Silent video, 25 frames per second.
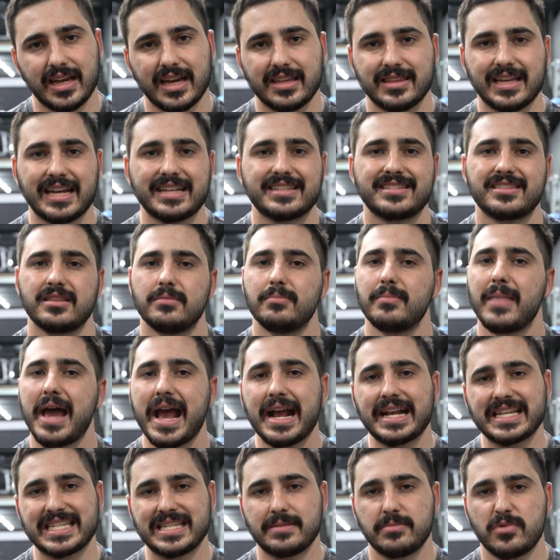and that's the
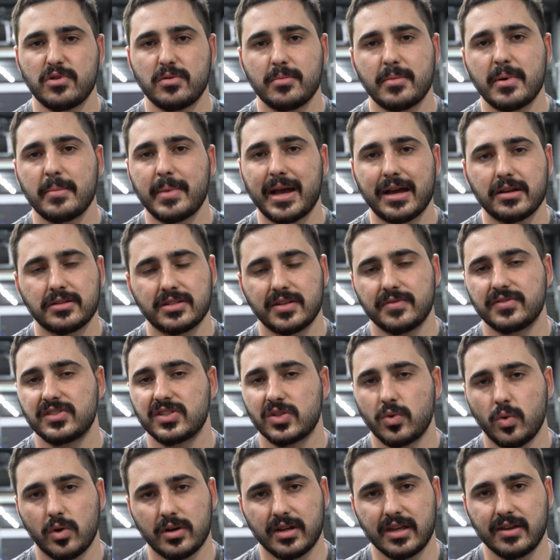maximum amount of
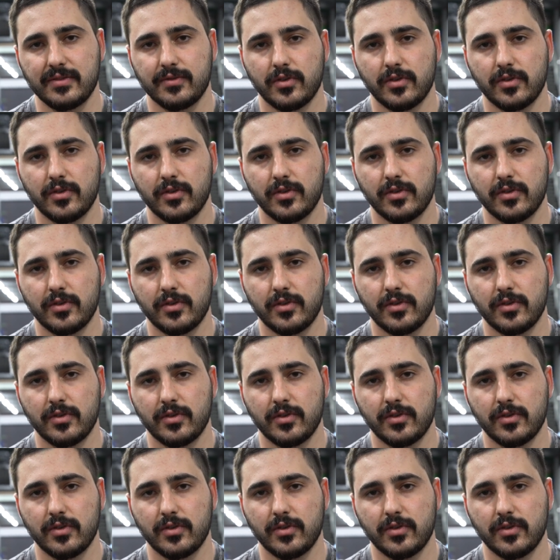squatting